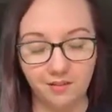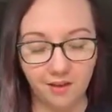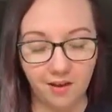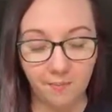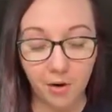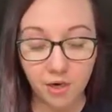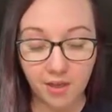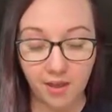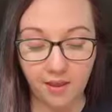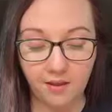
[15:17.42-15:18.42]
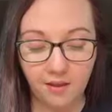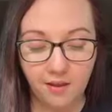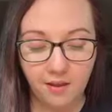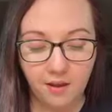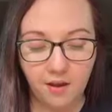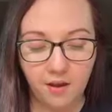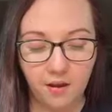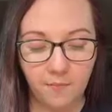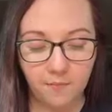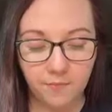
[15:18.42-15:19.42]
market.
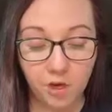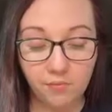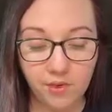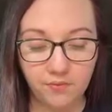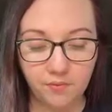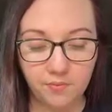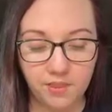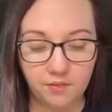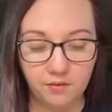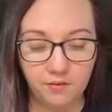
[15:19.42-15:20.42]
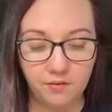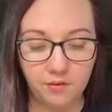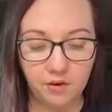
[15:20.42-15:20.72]
Tony from TL